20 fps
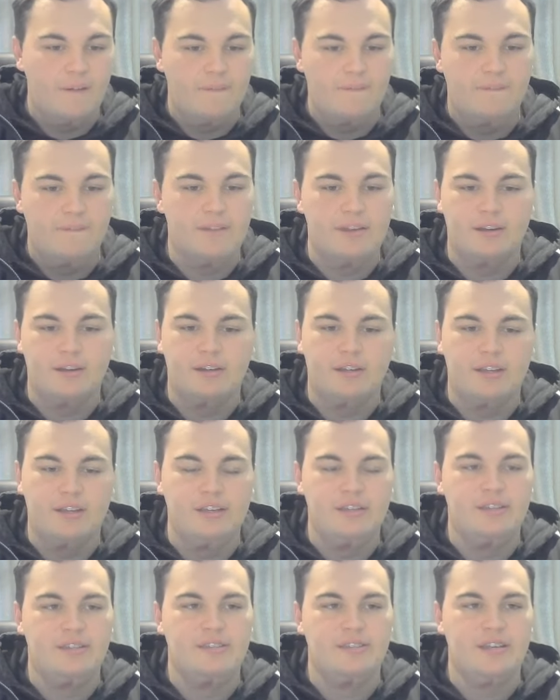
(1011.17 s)
Yeah,
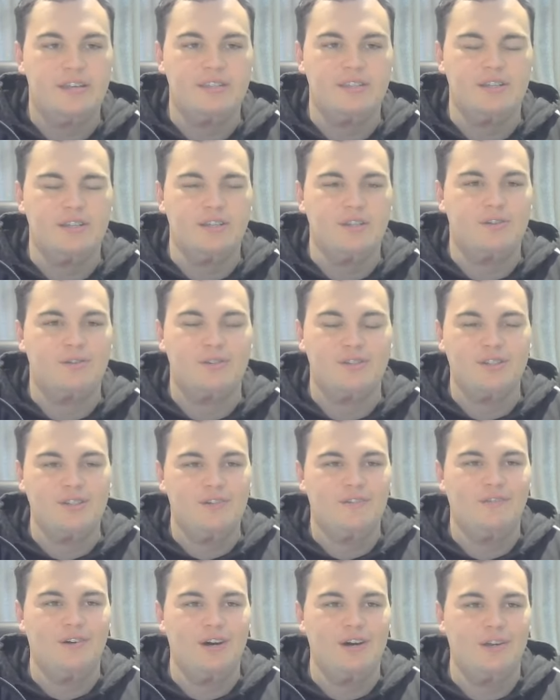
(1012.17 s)
he's he's an interesting
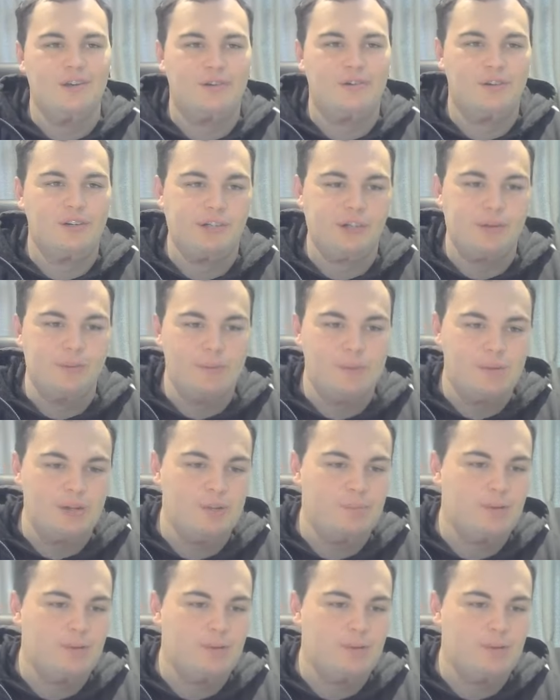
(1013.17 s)
fighter, Gregory Babene,